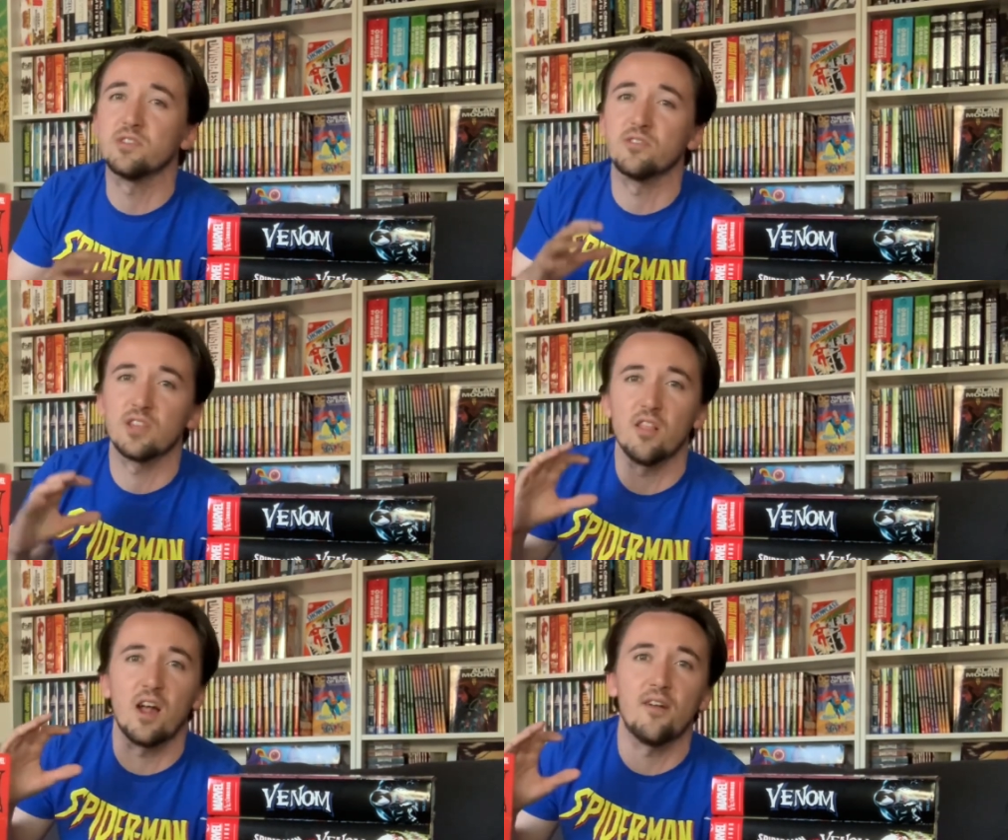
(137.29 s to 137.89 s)
There's
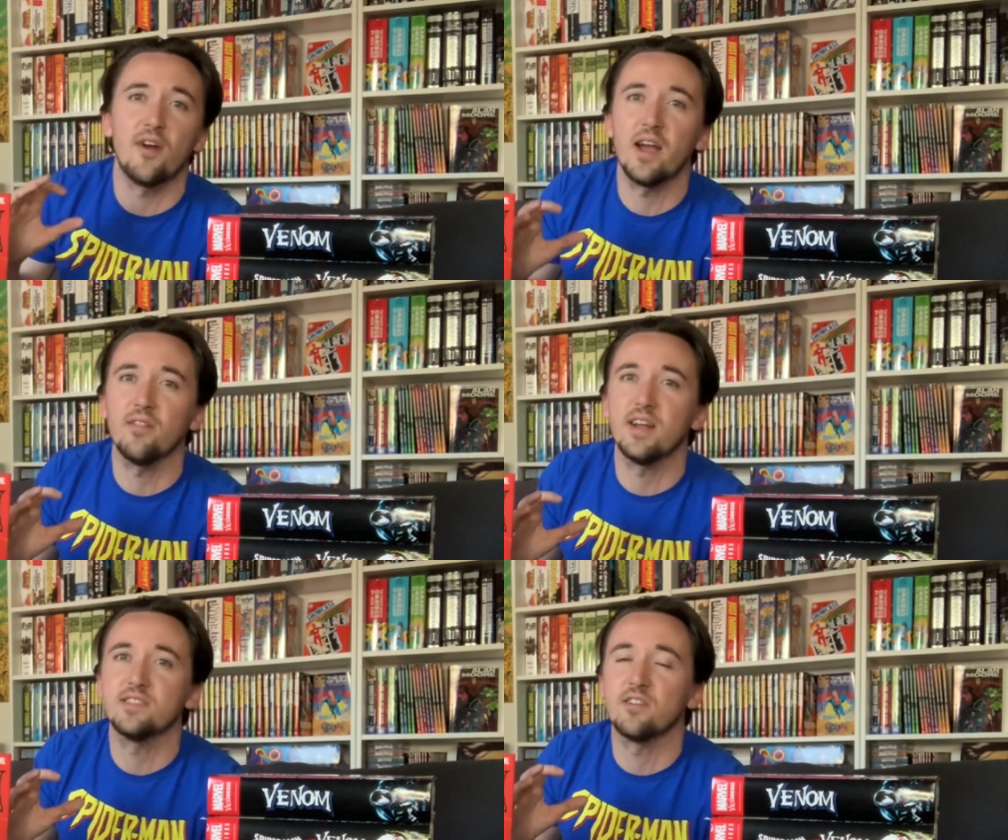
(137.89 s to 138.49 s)
a lot of
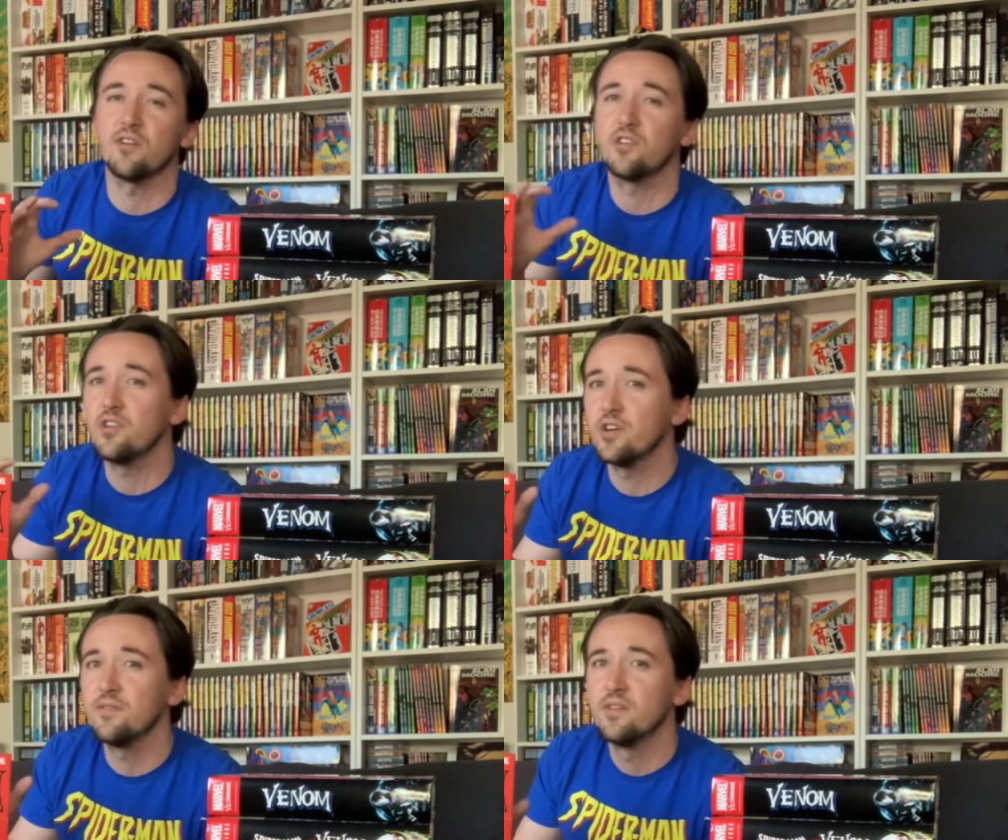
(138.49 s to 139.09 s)
highlights that are
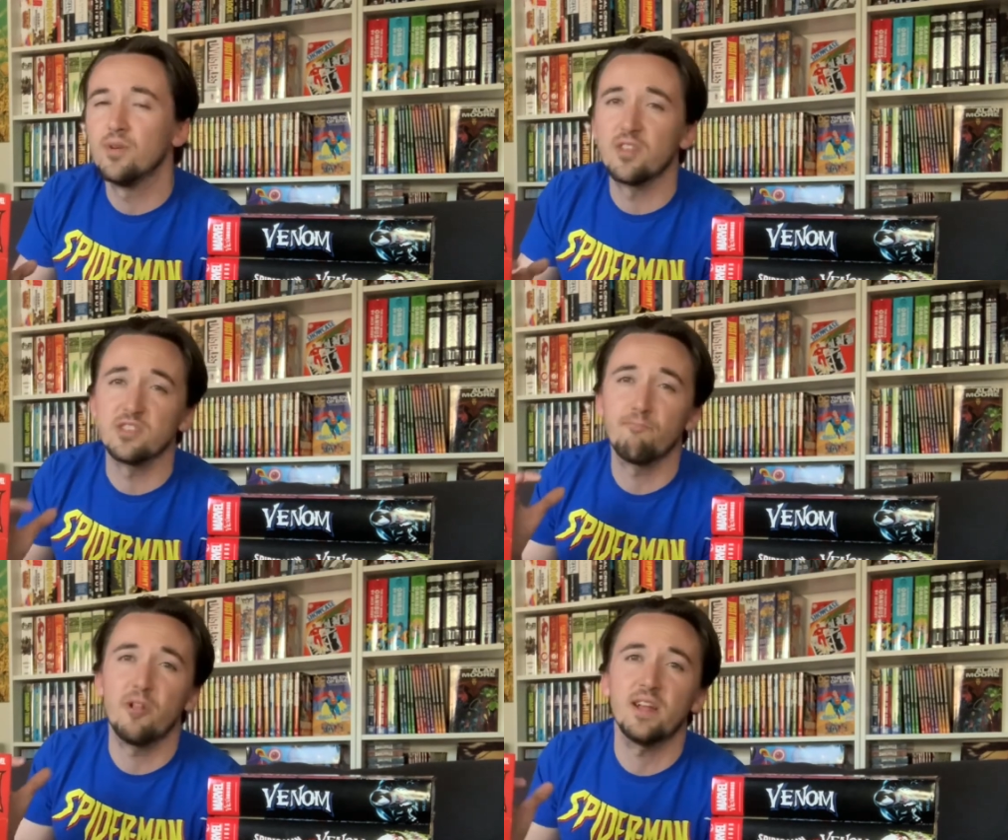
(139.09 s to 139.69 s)
good, but
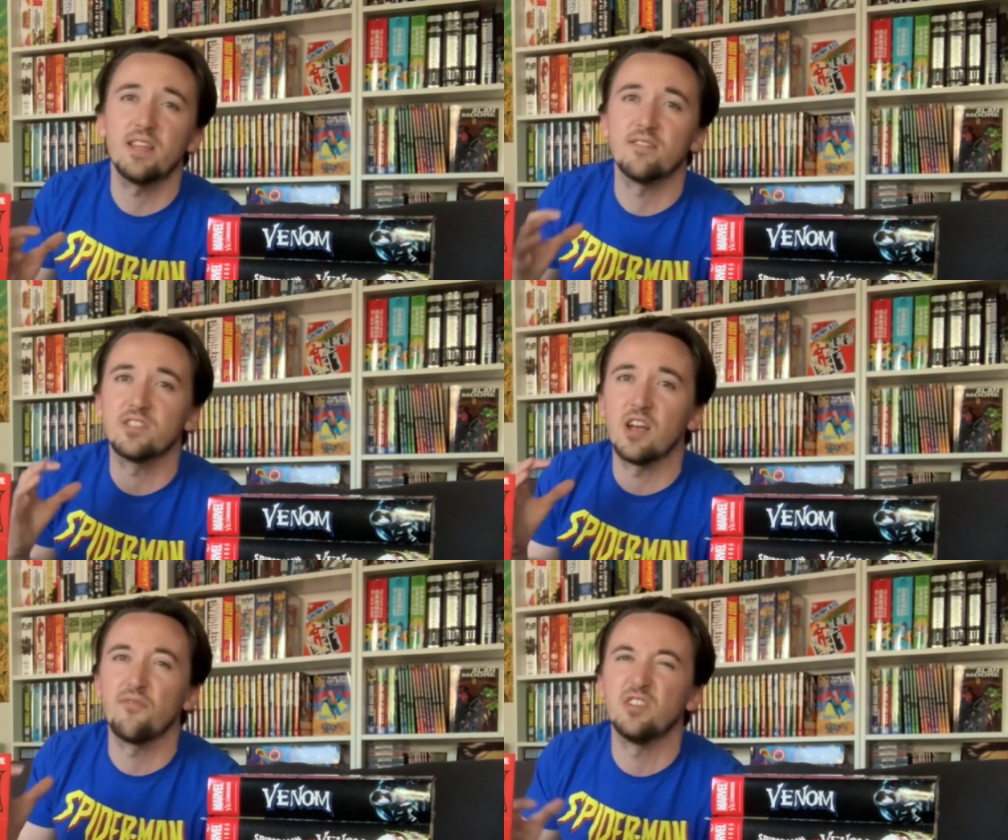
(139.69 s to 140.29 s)
there's plenty of
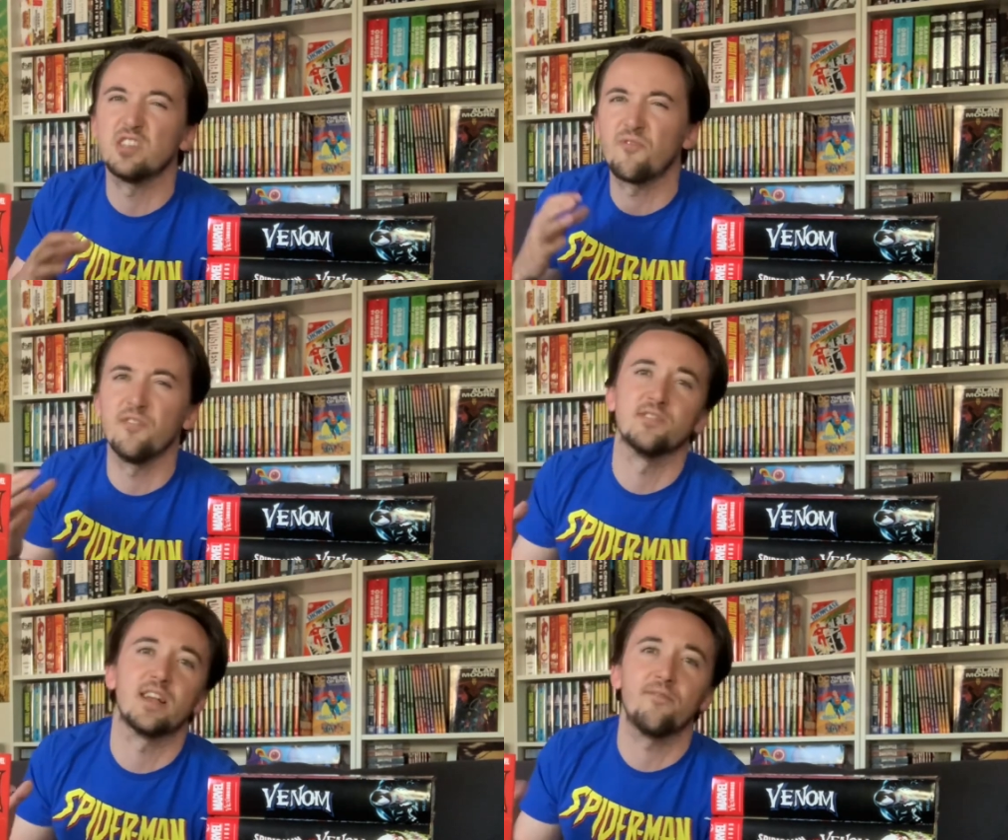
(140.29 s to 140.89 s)
stuff that just
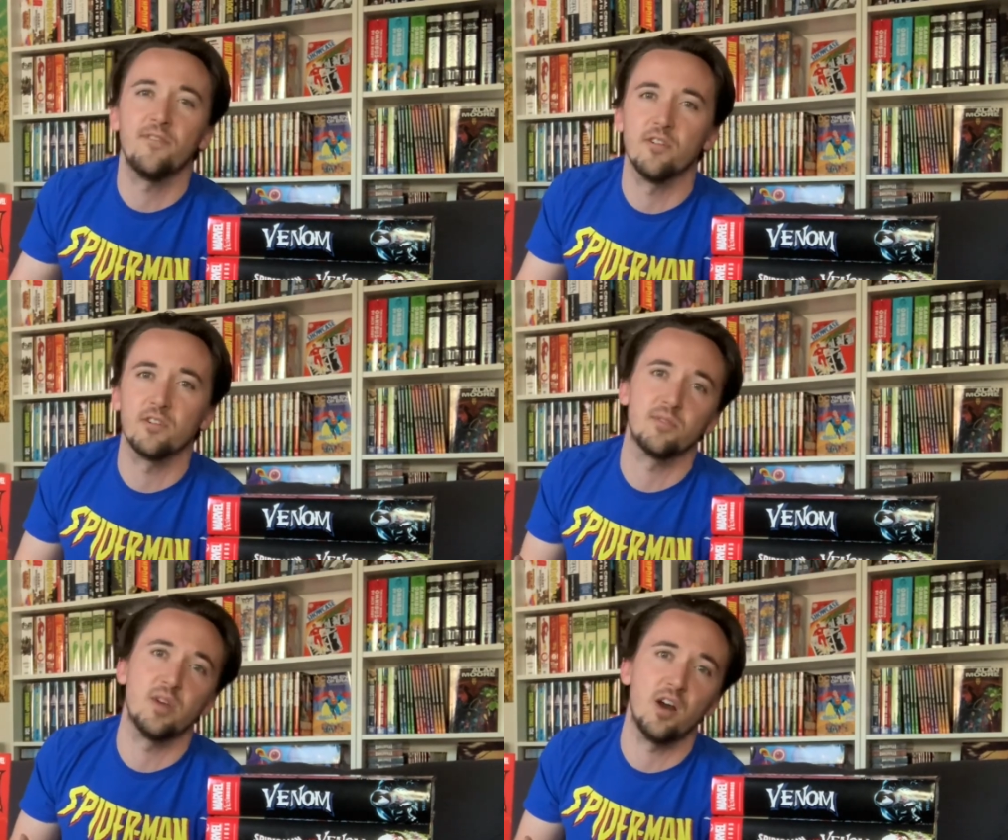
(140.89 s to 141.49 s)
feels like
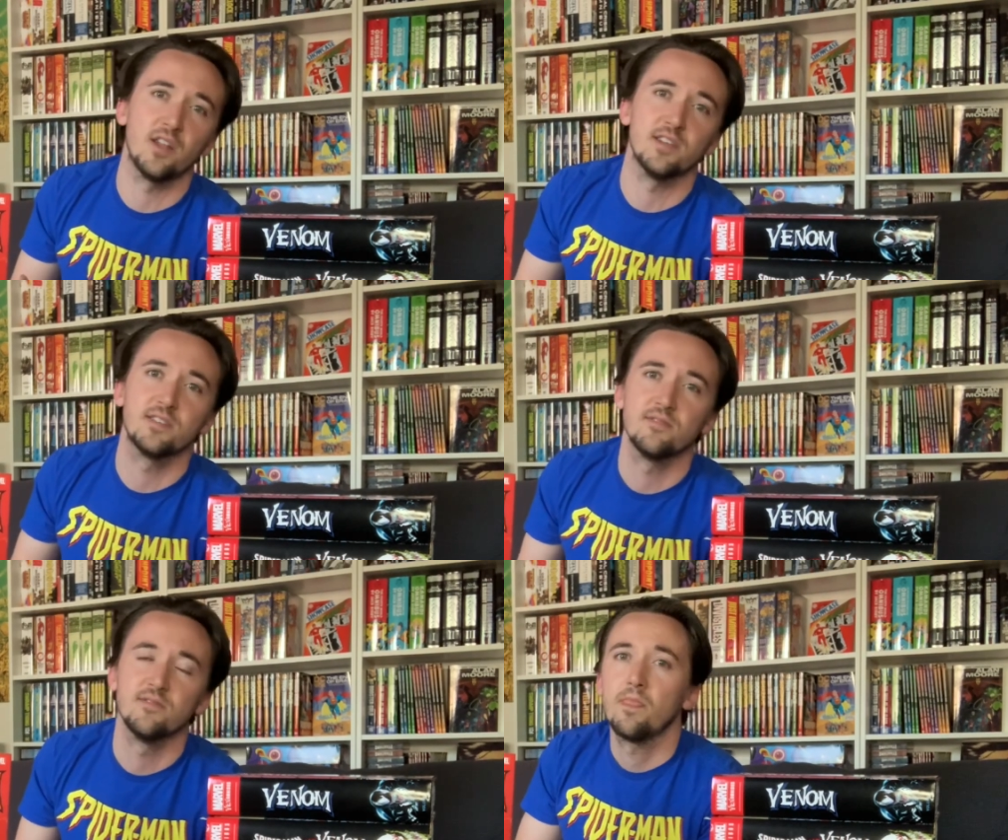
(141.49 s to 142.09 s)
filler, to be honest.